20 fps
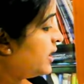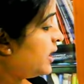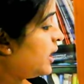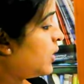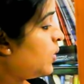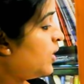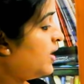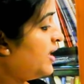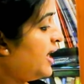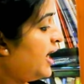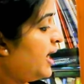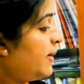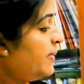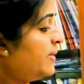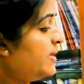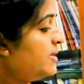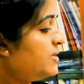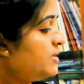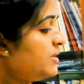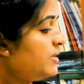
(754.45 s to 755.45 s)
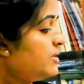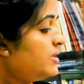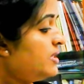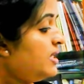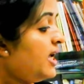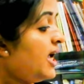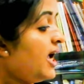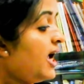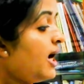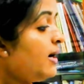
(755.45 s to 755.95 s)
Now what happens is
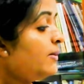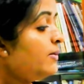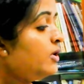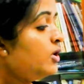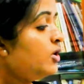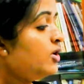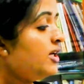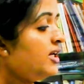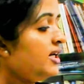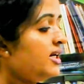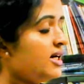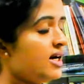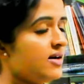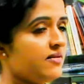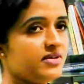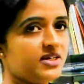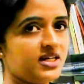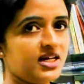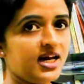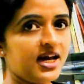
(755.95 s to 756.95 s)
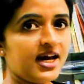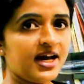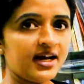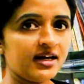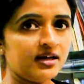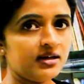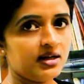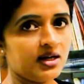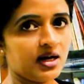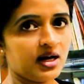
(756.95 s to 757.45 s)
the amniotic cavity
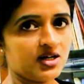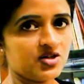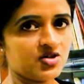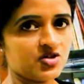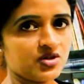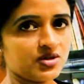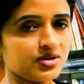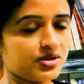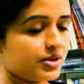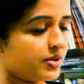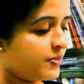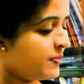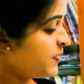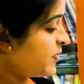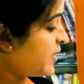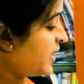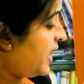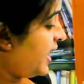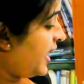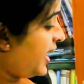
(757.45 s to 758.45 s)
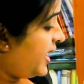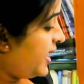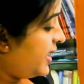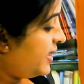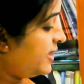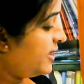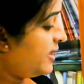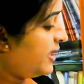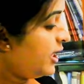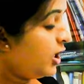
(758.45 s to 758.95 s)
enlarges,
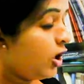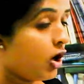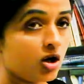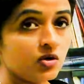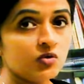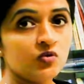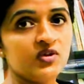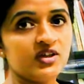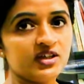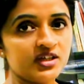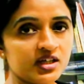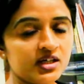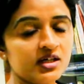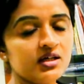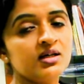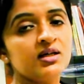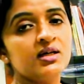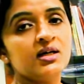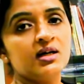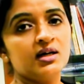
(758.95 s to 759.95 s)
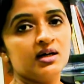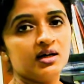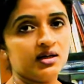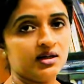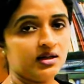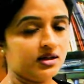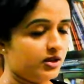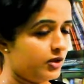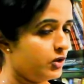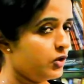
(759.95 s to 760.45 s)
and along with the
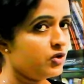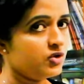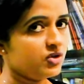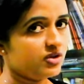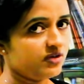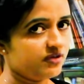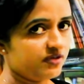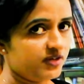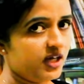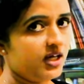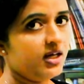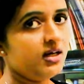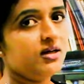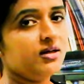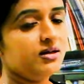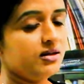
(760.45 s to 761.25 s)
uh, growth of the